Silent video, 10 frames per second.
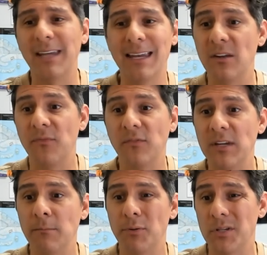10 to
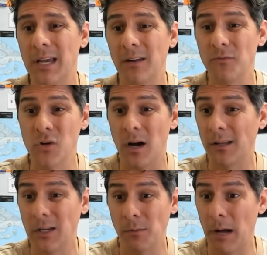15% of
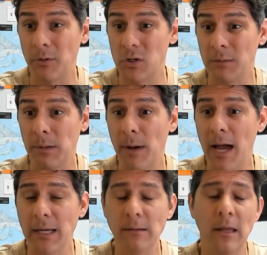junk that you probably shouldn't be
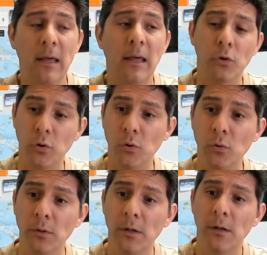buying.
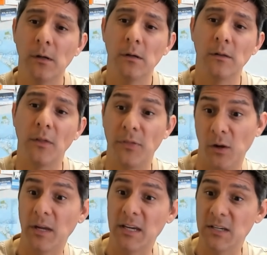Two, the
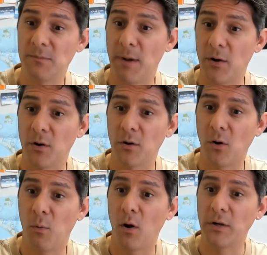theory is better
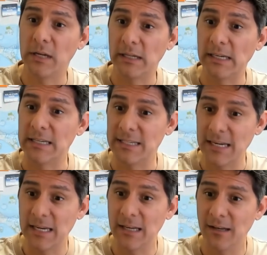quality leads
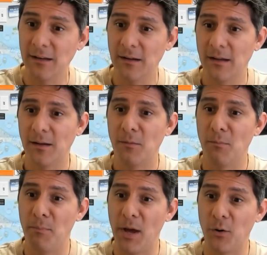in,
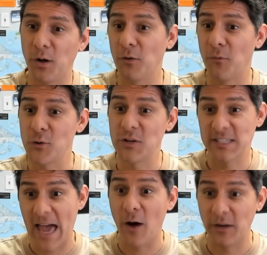better
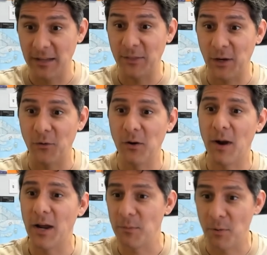conversions out. In theory,
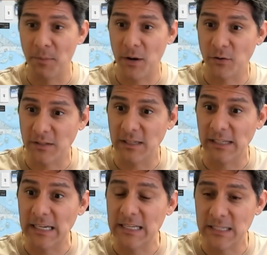right? You put better
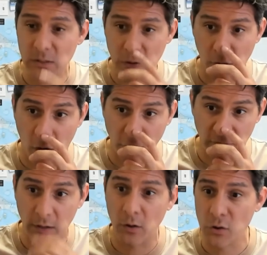leads into your call
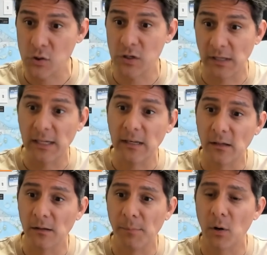center, you should lead
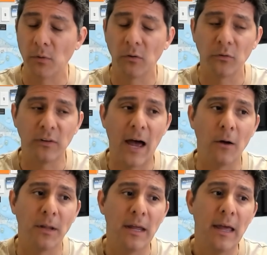to better results out.